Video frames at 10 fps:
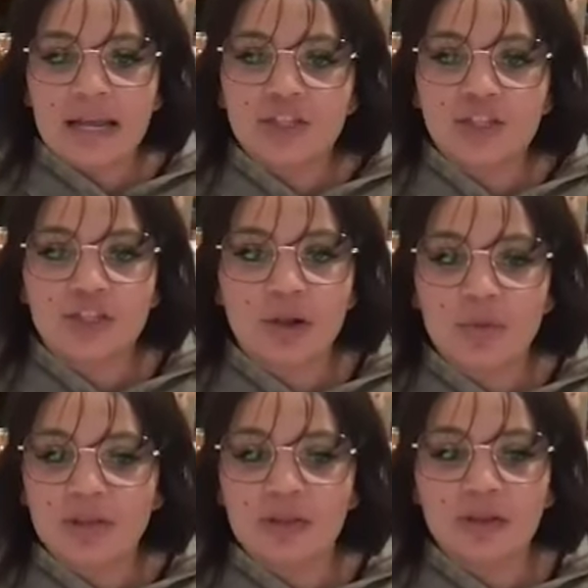It's just
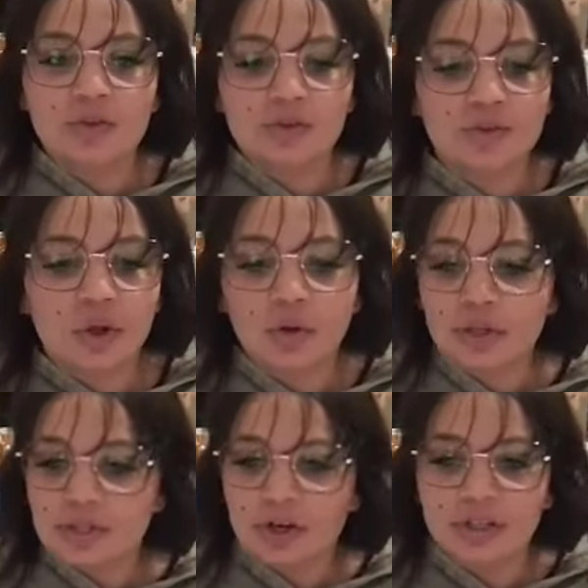something that you
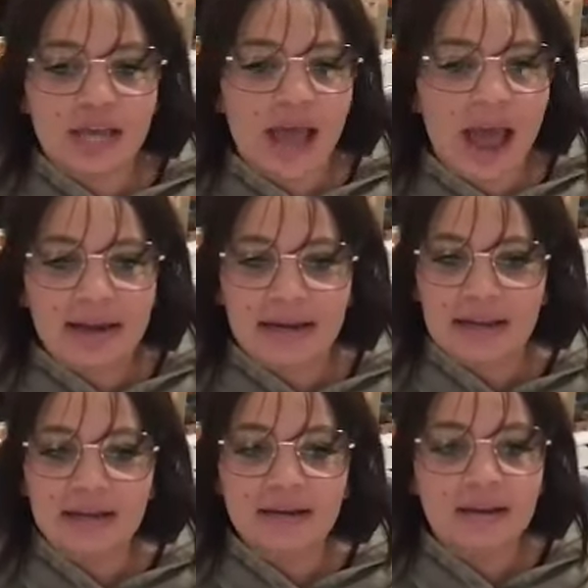slowly start to add
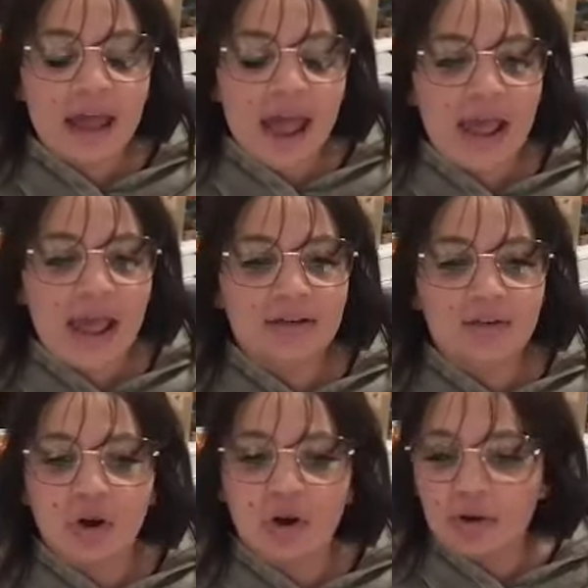in and
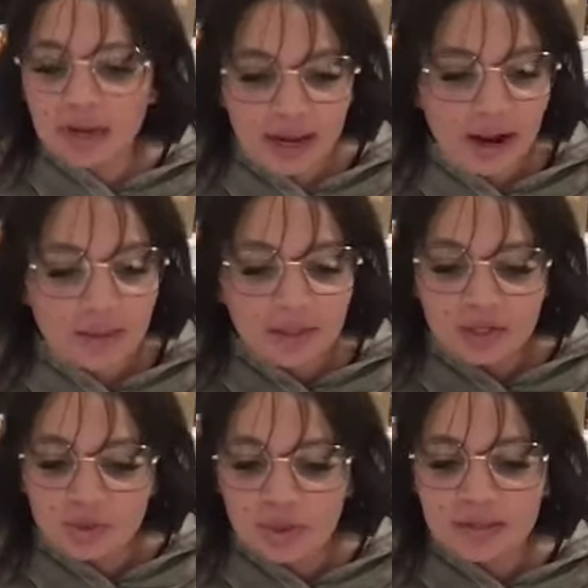you go, okay, I'm
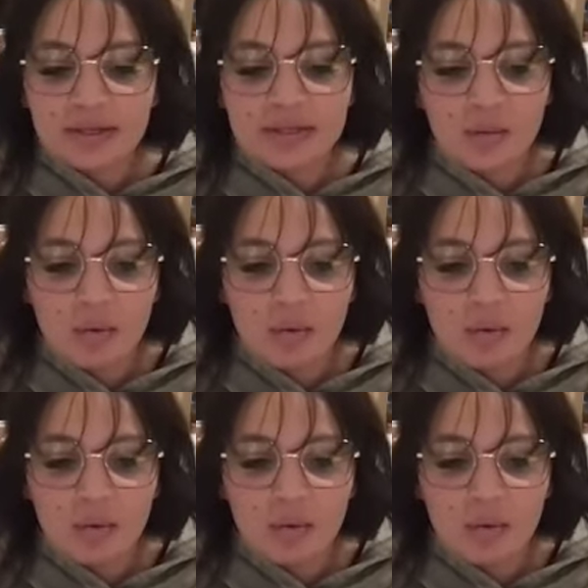going to tweak this.